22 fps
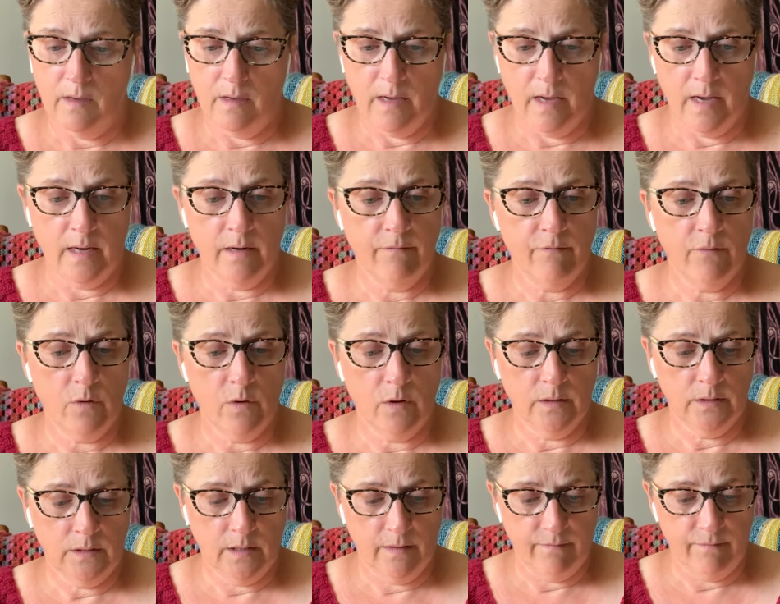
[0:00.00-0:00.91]
and of
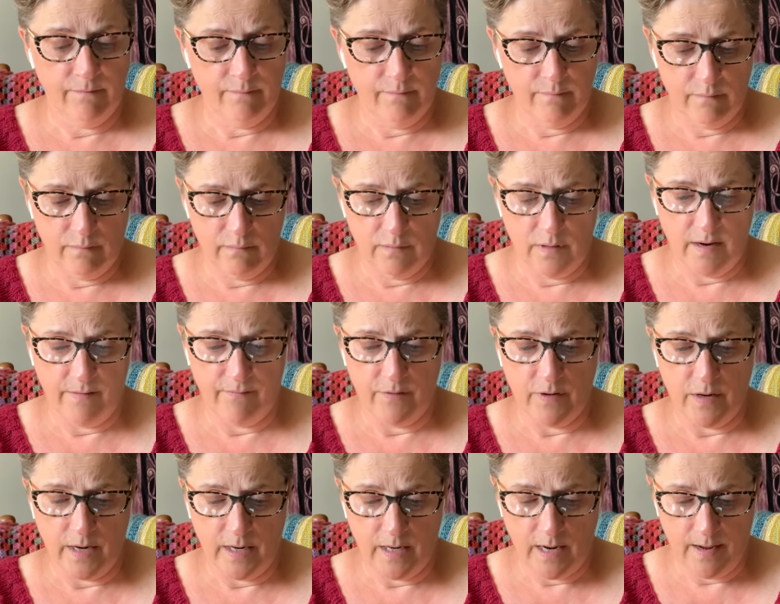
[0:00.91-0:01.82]
course have never
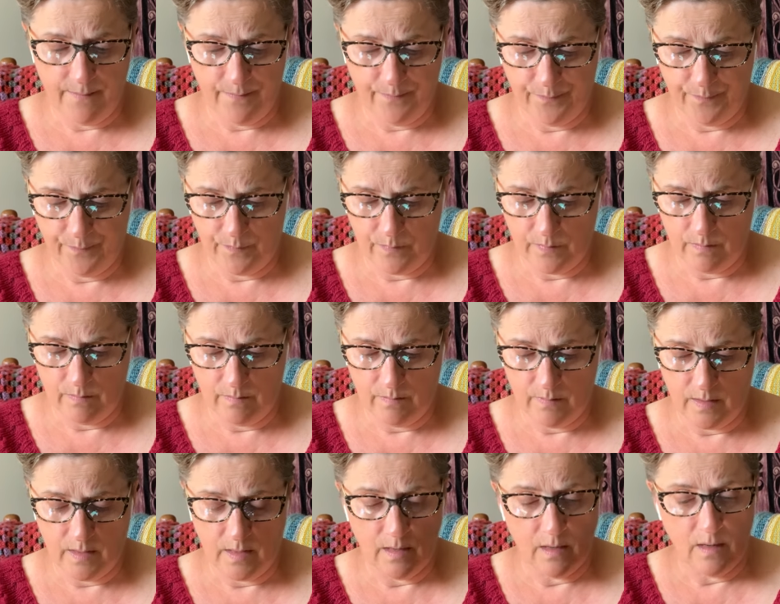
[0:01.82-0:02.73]
knit it,
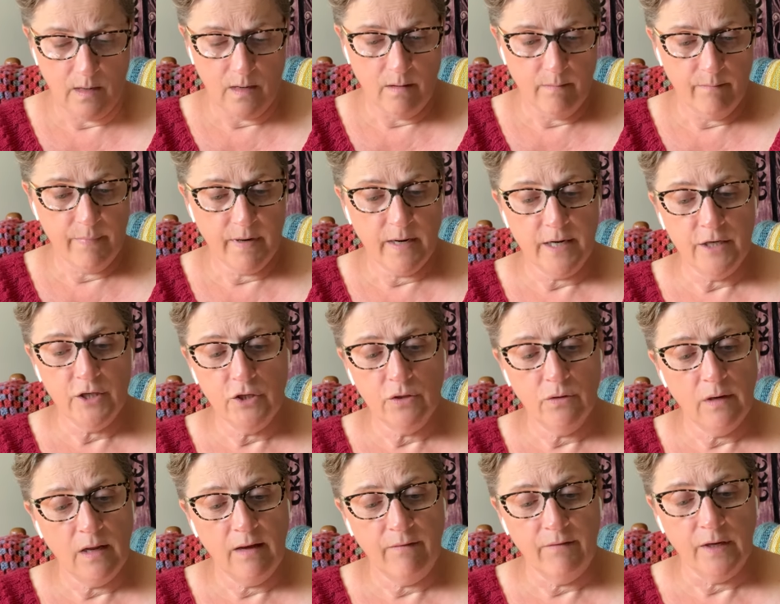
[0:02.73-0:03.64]
but I do
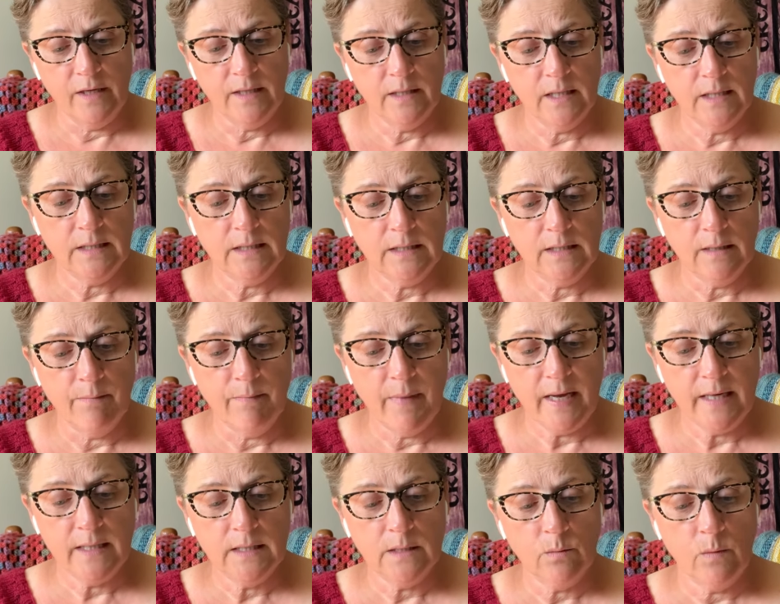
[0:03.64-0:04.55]
love it. This is a
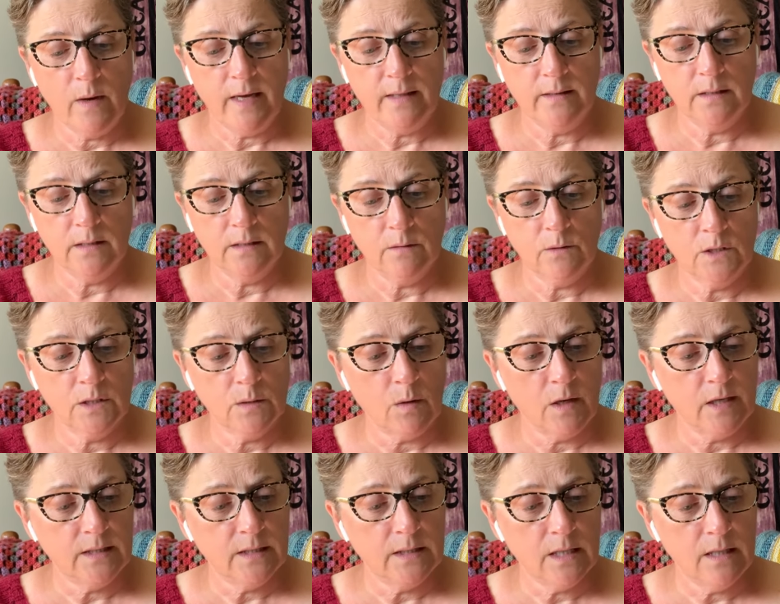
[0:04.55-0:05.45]
Meg
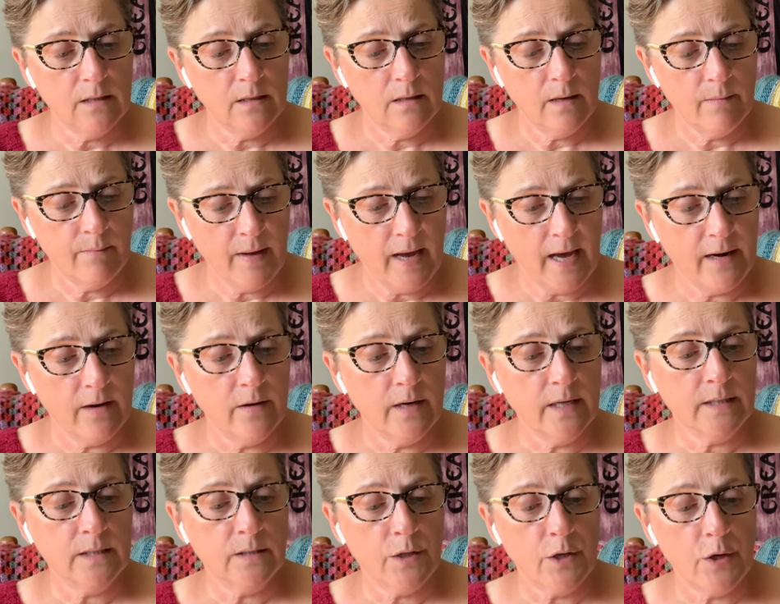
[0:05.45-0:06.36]
Swansen pattern.
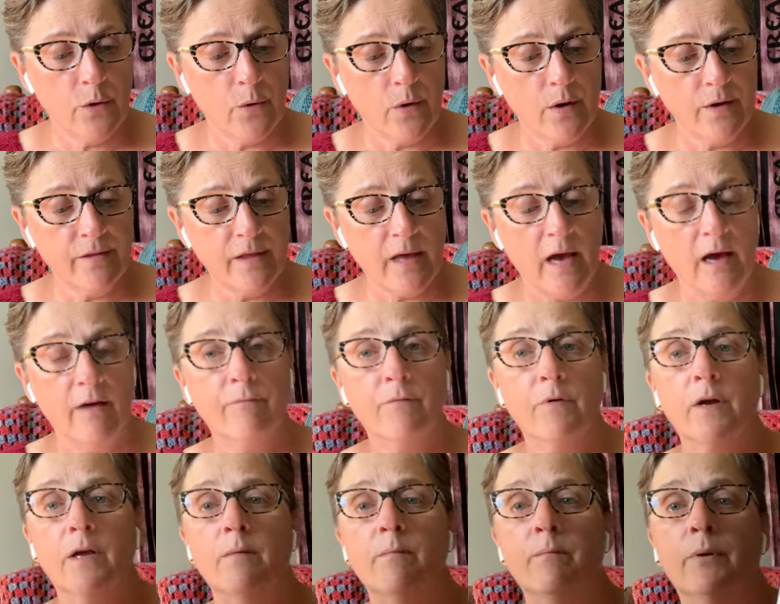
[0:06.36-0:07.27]
It's the North
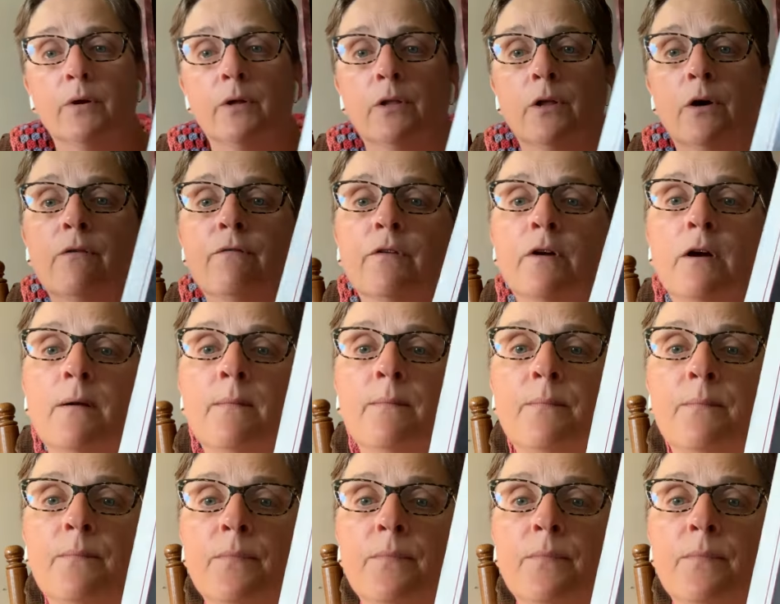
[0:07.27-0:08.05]
African pullover.